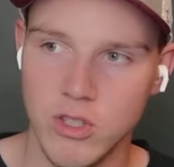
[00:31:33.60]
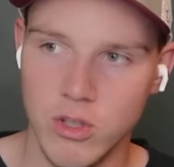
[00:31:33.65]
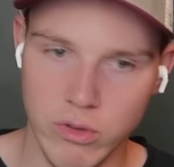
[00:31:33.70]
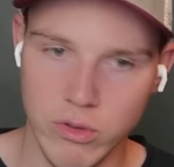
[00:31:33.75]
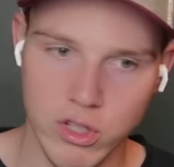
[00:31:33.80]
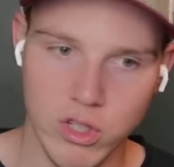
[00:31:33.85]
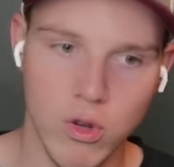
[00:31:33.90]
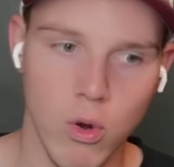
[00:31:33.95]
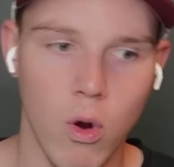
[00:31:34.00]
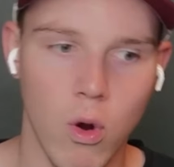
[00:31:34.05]

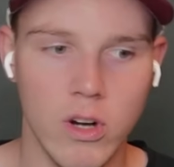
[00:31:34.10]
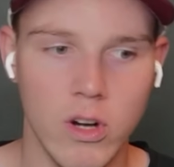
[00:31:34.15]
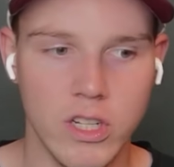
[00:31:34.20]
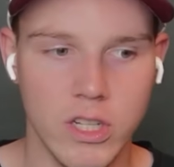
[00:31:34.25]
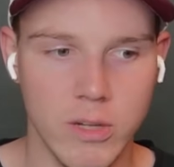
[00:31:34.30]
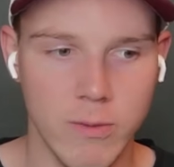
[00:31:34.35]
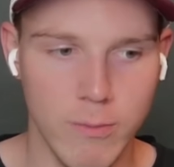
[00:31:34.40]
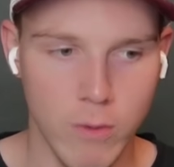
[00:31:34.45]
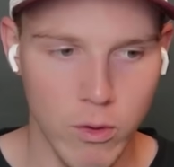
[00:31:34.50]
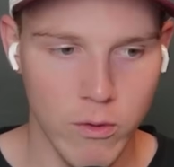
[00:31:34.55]
score,
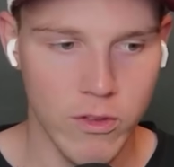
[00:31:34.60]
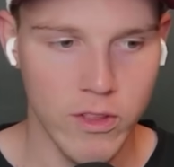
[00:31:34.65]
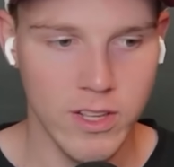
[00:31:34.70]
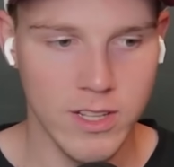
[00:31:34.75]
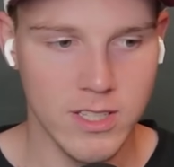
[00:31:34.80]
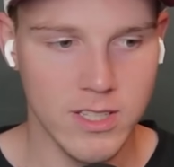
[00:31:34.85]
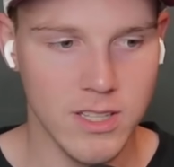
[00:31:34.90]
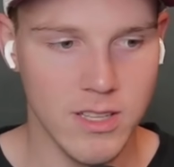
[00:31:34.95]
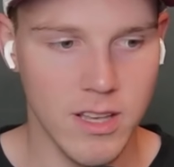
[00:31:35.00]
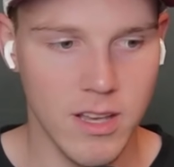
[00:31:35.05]
to move
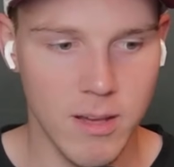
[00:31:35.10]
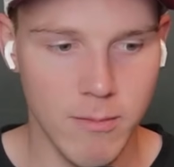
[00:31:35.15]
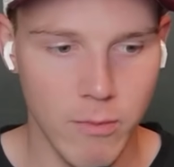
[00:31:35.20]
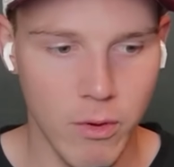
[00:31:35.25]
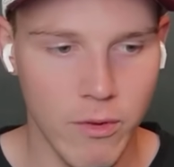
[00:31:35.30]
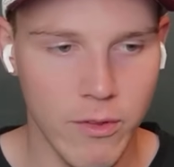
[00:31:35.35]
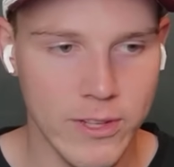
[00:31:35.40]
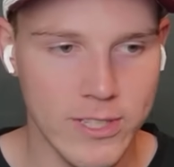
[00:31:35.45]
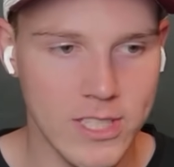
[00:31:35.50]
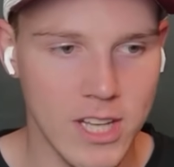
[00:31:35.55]
this
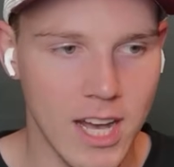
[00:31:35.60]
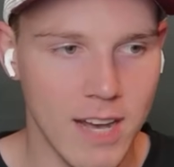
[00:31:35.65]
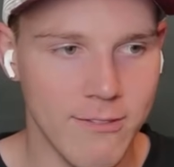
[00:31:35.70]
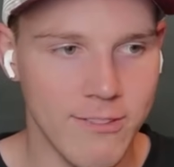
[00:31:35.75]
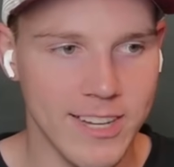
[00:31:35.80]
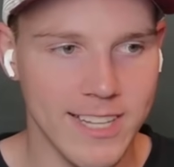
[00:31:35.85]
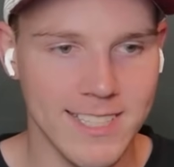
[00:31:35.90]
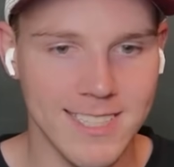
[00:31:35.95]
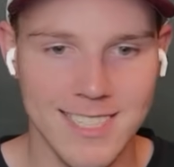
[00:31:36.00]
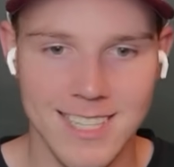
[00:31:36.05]

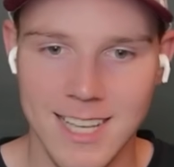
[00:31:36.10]
offense.